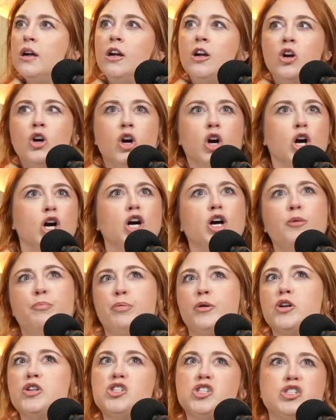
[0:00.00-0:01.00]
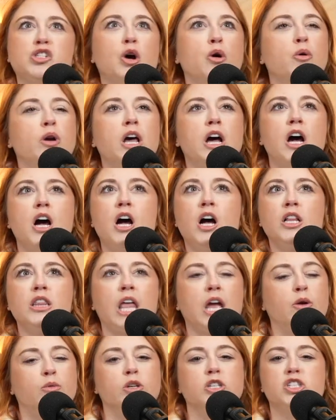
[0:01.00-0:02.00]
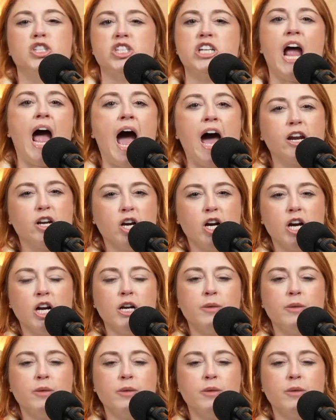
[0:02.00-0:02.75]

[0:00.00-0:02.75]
her persona, like, was shattered?